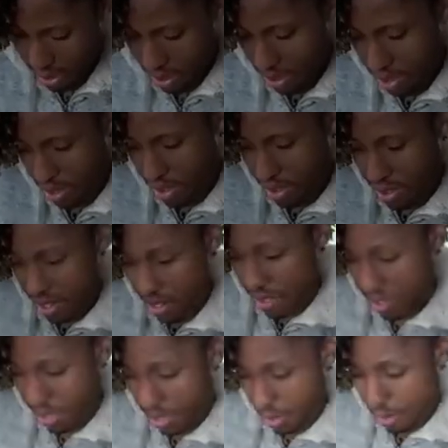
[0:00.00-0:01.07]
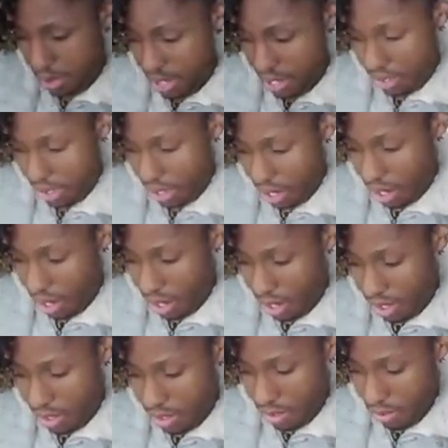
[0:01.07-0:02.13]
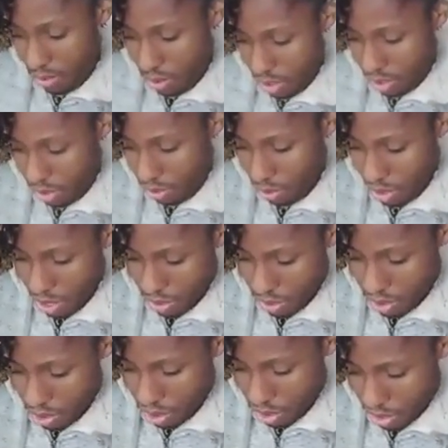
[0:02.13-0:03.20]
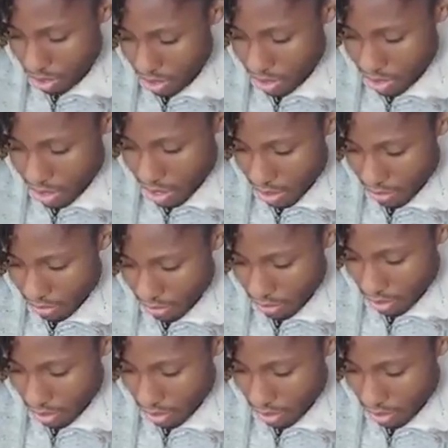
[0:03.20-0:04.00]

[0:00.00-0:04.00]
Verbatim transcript: And as you can see, there's a little bee in there walking around enjoying its life.